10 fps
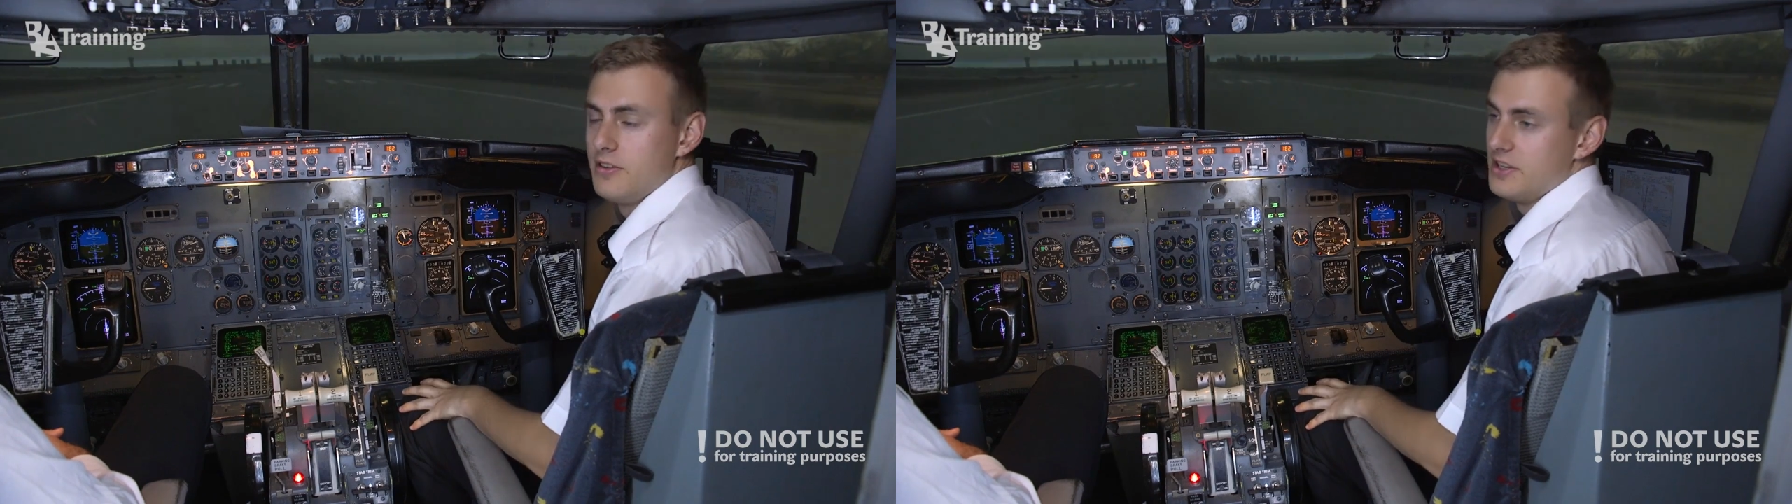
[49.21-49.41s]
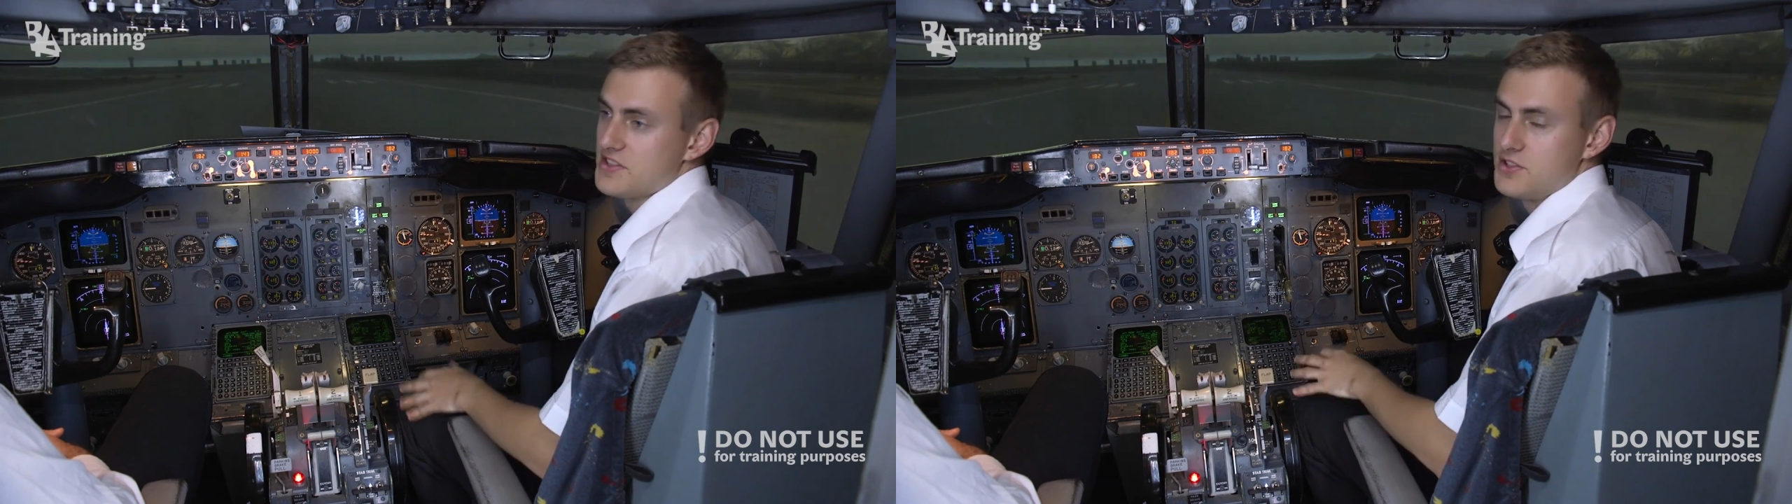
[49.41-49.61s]

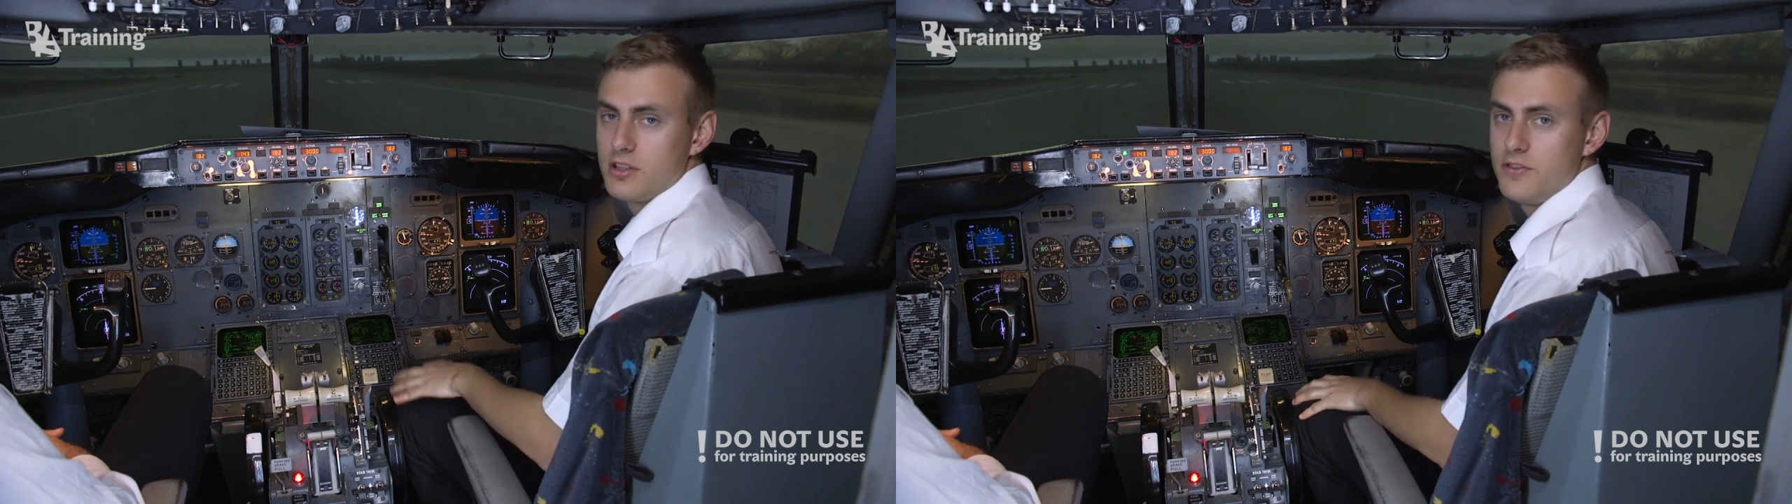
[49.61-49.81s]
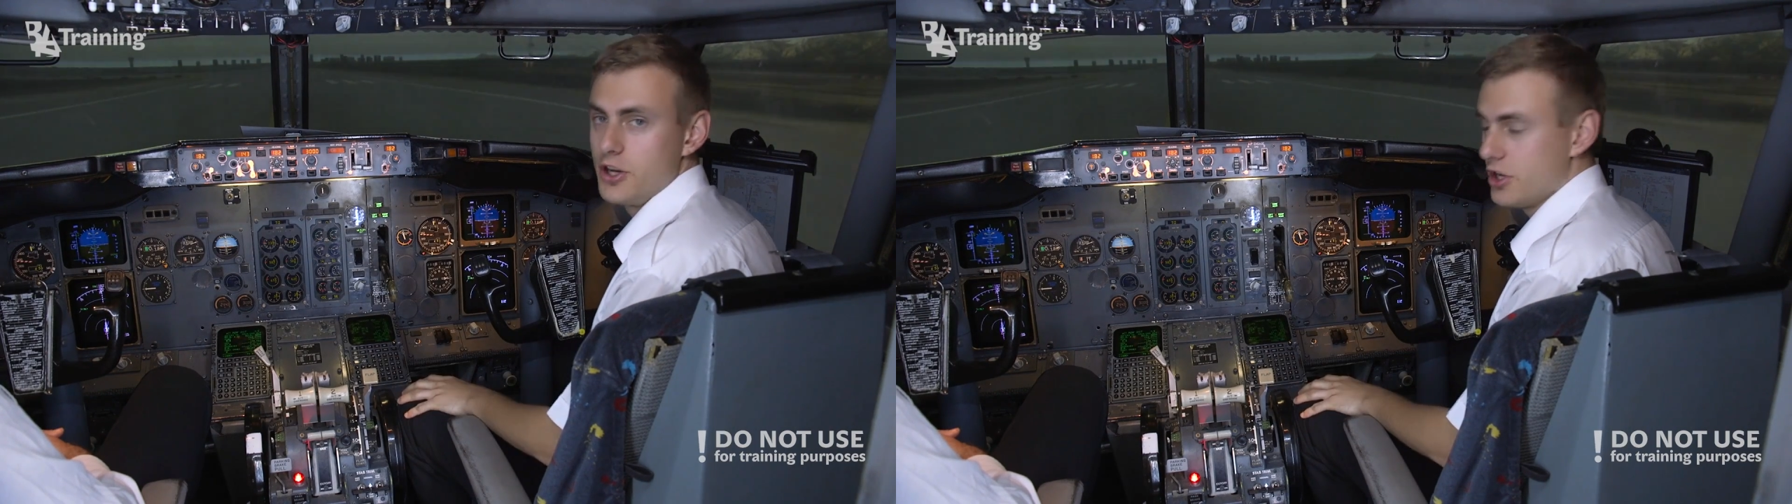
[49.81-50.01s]
That's
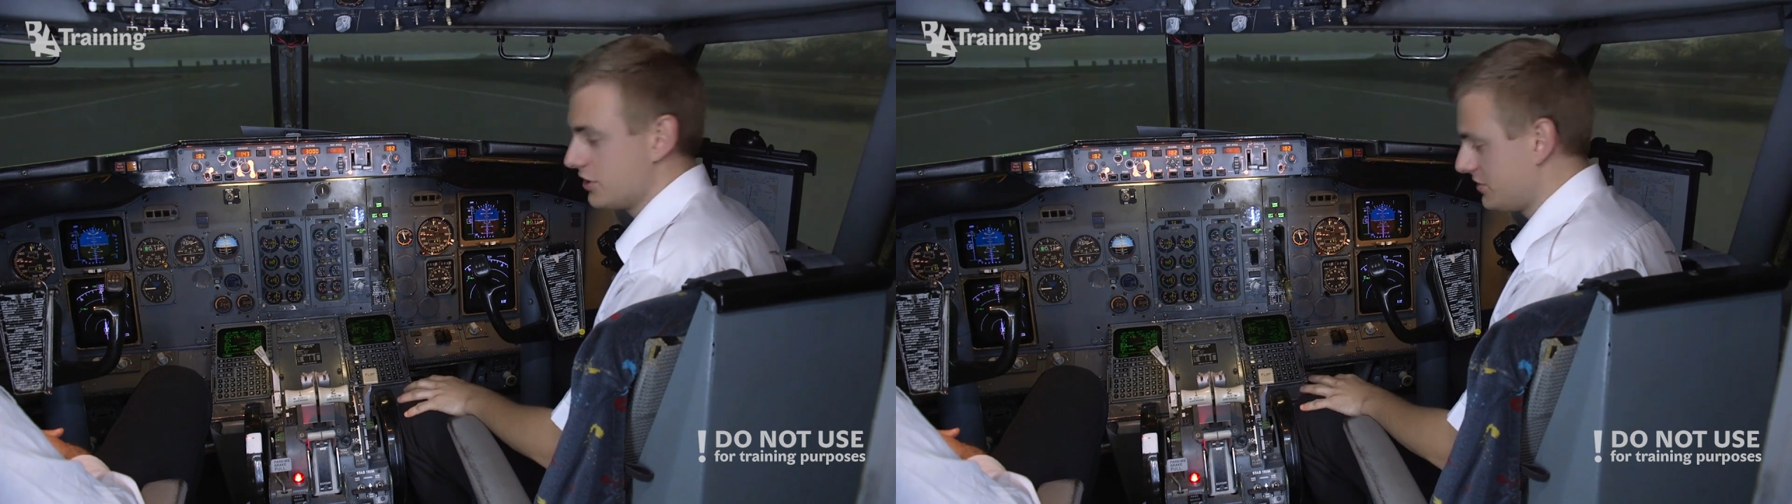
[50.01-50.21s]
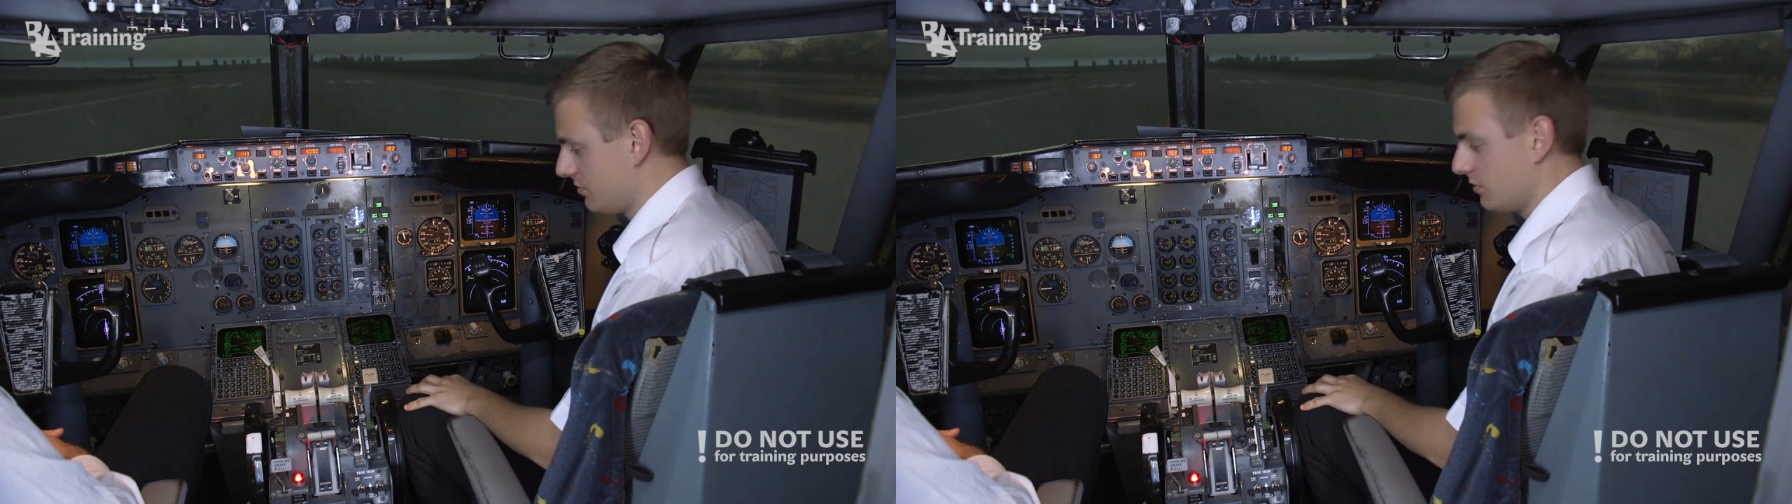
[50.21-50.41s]
not very
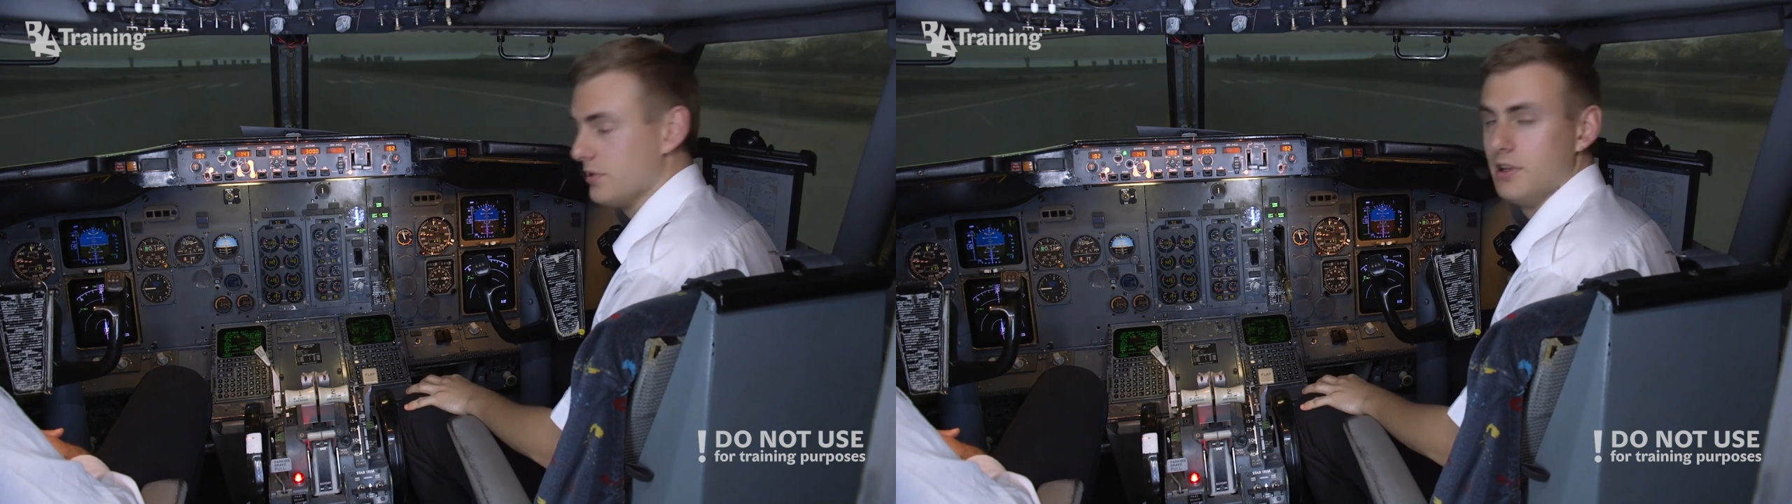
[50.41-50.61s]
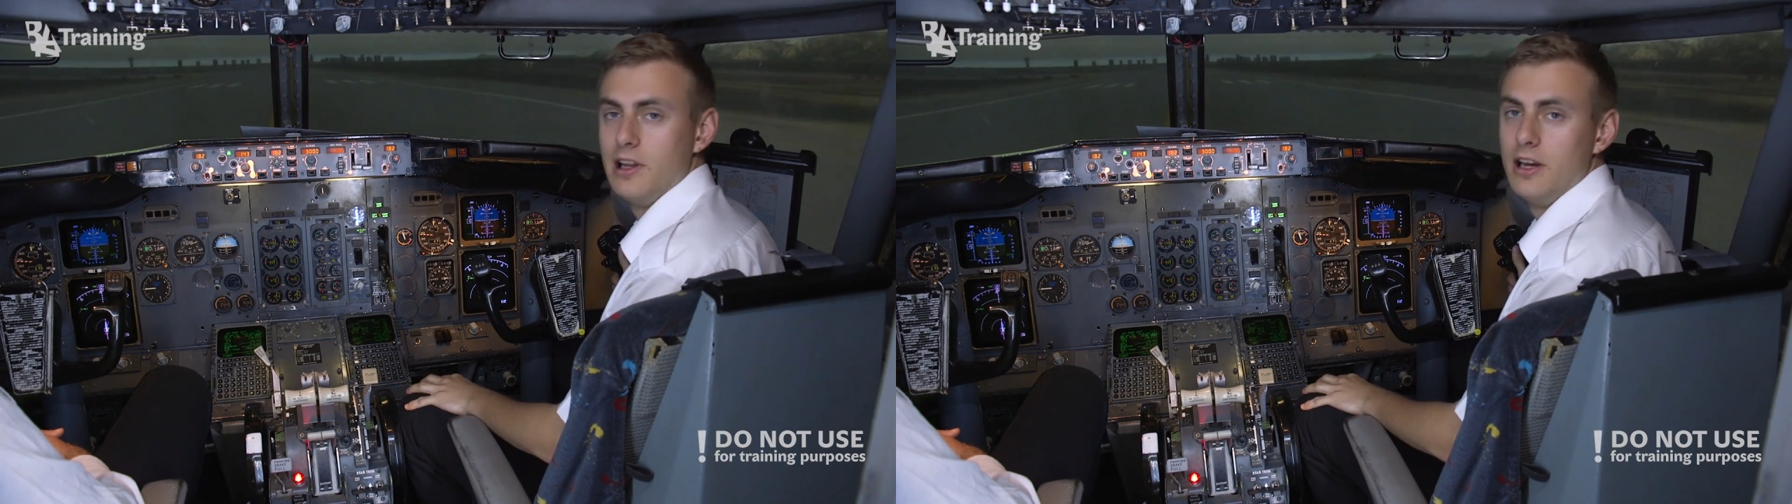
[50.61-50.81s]
good. We will